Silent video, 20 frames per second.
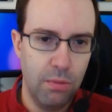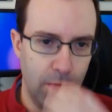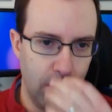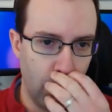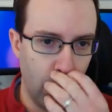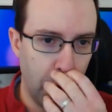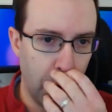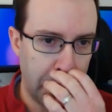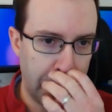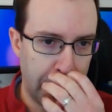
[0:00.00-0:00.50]

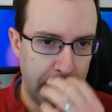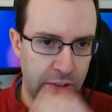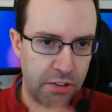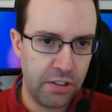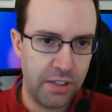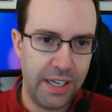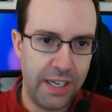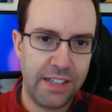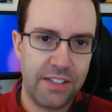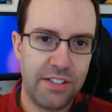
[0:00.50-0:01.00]
working
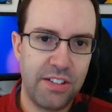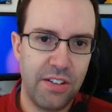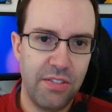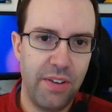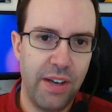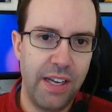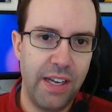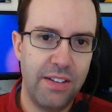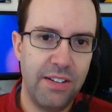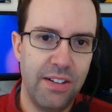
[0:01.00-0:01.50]
to
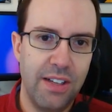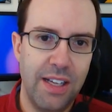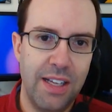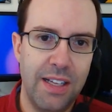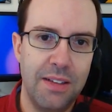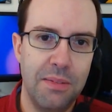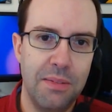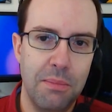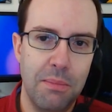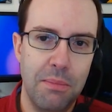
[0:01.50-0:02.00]
excavate
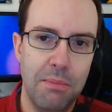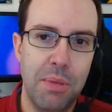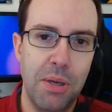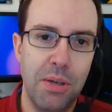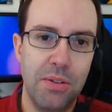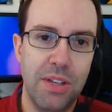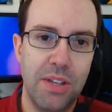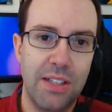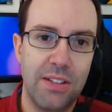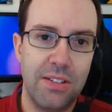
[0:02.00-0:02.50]
and
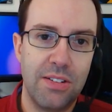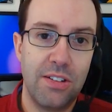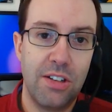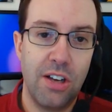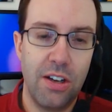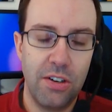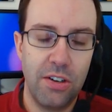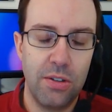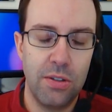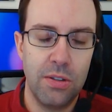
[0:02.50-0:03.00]
build this
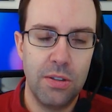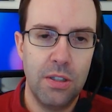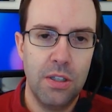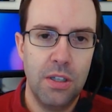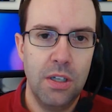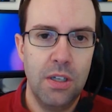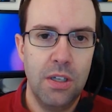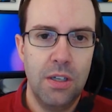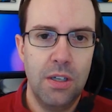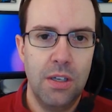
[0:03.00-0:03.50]
tunnel.
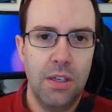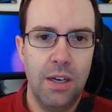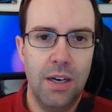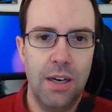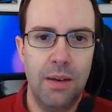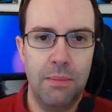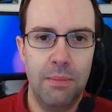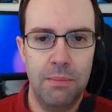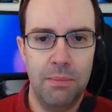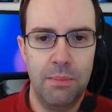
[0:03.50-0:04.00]

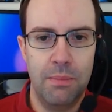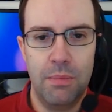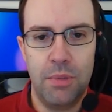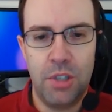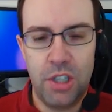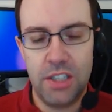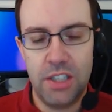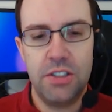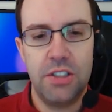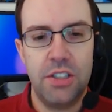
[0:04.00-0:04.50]

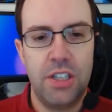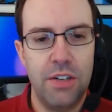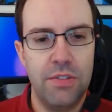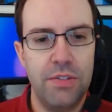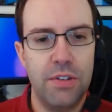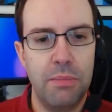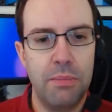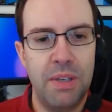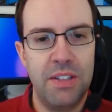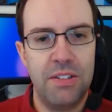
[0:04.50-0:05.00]
Cut and
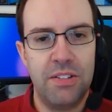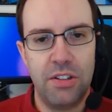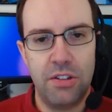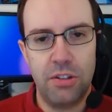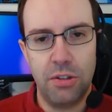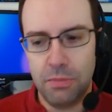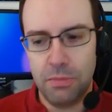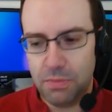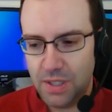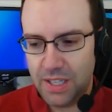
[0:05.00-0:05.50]
cover means
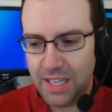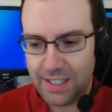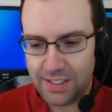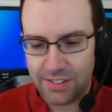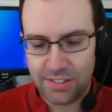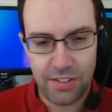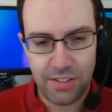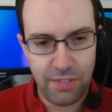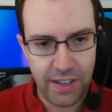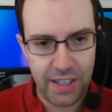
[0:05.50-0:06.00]
that they're
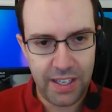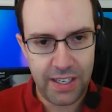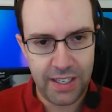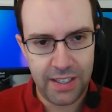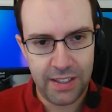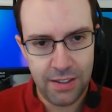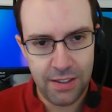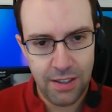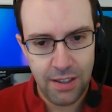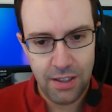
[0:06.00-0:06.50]

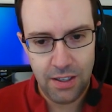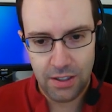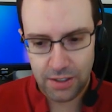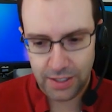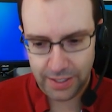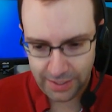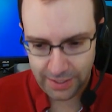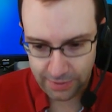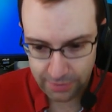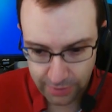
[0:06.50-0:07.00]
excavating
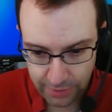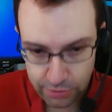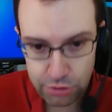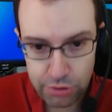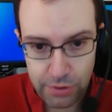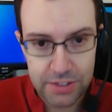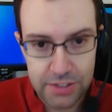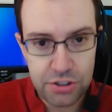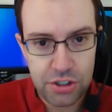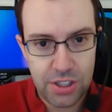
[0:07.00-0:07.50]
like a
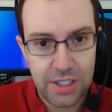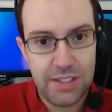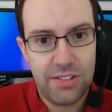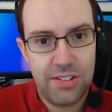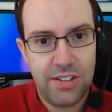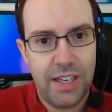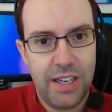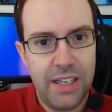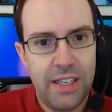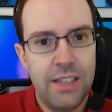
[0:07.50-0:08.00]
trench,
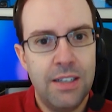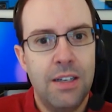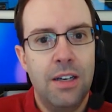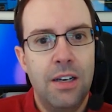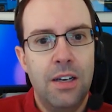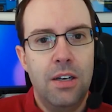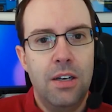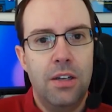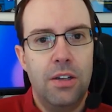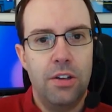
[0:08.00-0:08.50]
let's say.
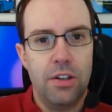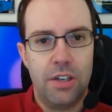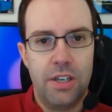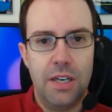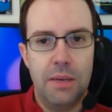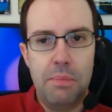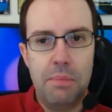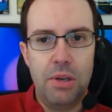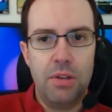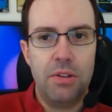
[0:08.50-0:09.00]
They're
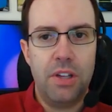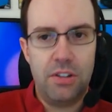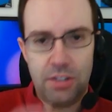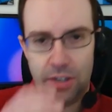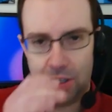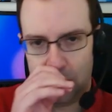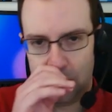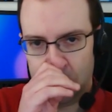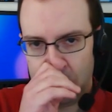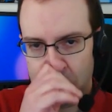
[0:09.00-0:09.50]
going to build the
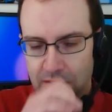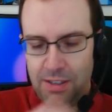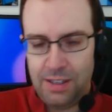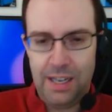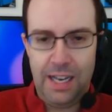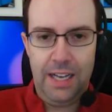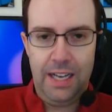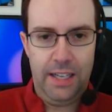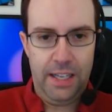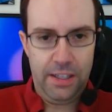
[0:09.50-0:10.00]
tunnel
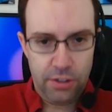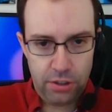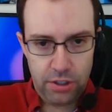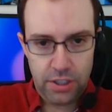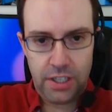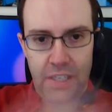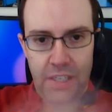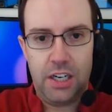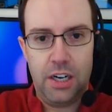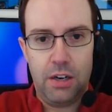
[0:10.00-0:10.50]
and then they're
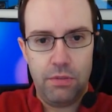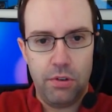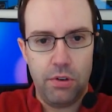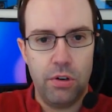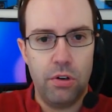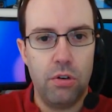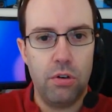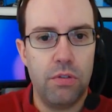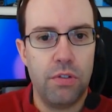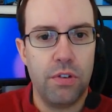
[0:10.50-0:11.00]
going to
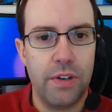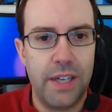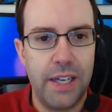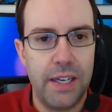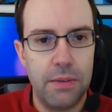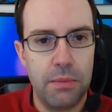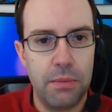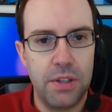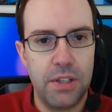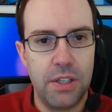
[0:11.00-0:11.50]
cover it over
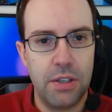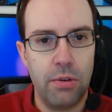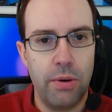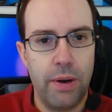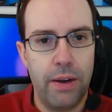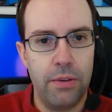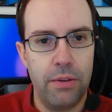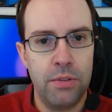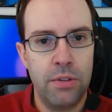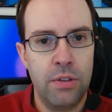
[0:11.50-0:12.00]
again with the
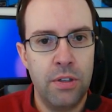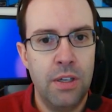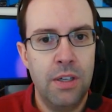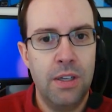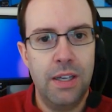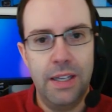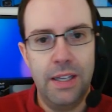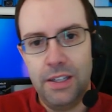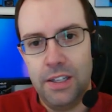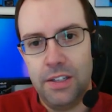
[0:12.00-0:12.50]
ground.
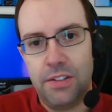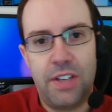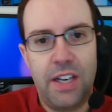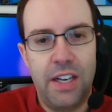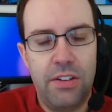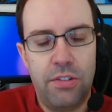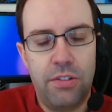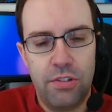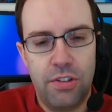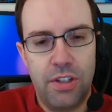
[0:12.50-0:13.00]
In this
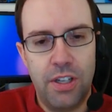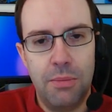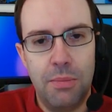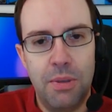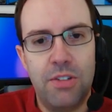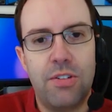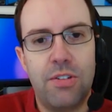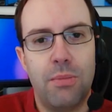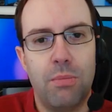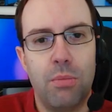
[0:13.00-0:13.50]
case, there's going to
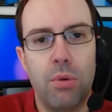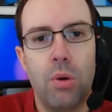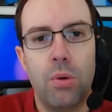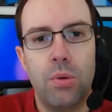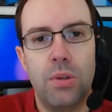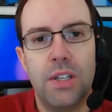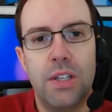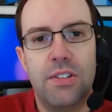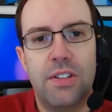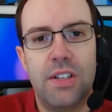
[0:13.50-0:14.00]
be some
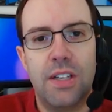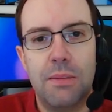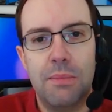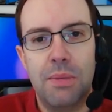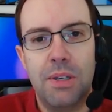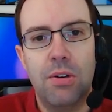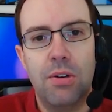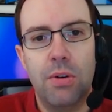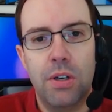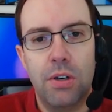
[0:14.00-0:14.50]
road that's going to
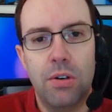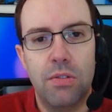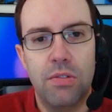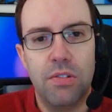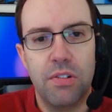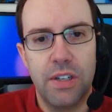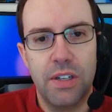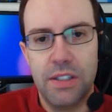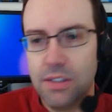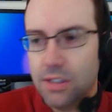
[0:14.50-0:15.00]
be going
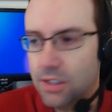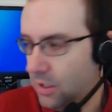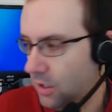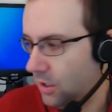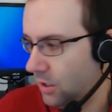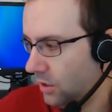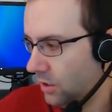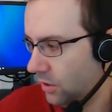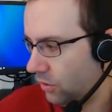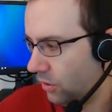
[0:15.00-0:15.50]
over it.
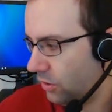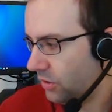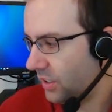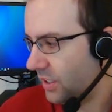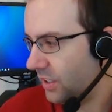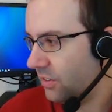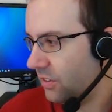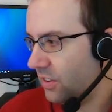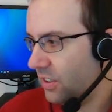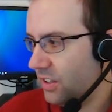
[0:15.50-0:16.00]
So as you
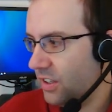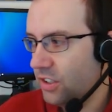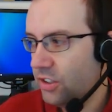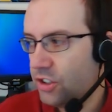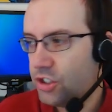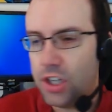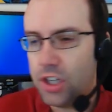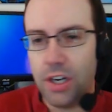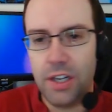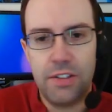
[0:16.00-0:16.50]
can see in
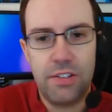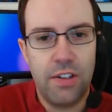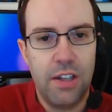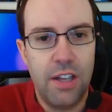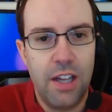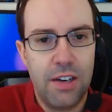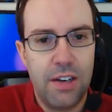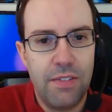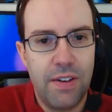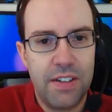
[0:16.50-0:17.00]
these shots, a
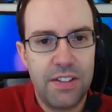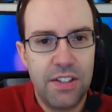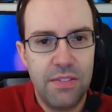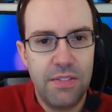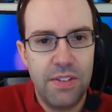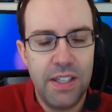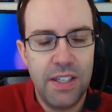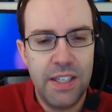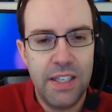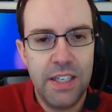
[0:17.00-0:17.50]
lot of
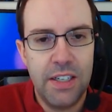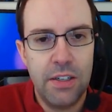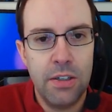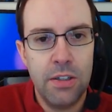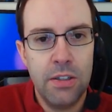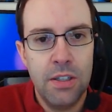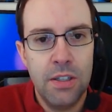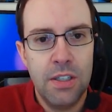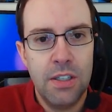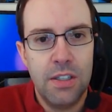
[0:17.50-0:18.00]
activity
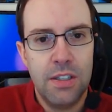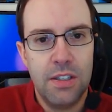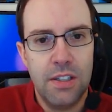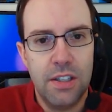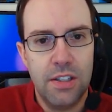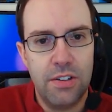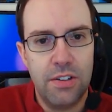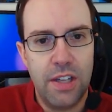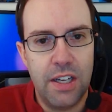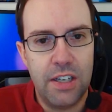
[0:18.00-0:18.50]
here.
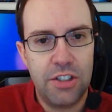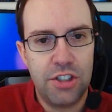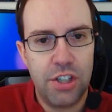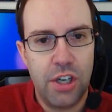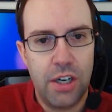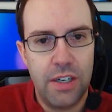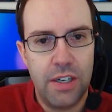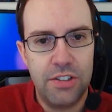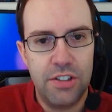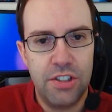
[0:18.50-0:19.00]
This next
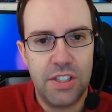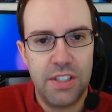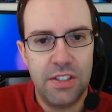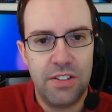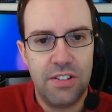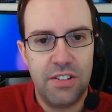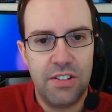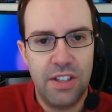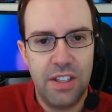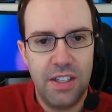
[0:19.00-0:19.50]
shot, you
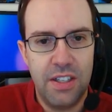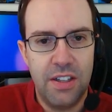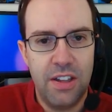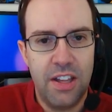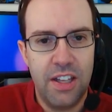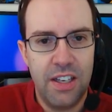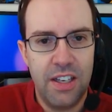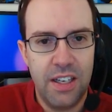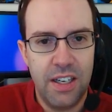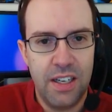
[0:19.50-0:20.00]
can see
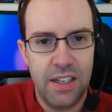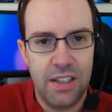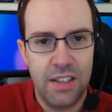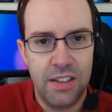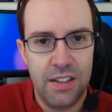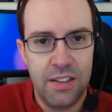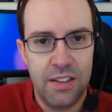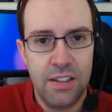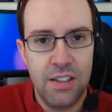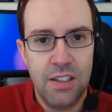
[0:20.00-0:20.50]

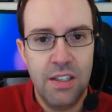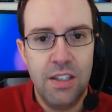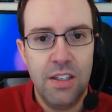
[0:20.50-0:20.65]
the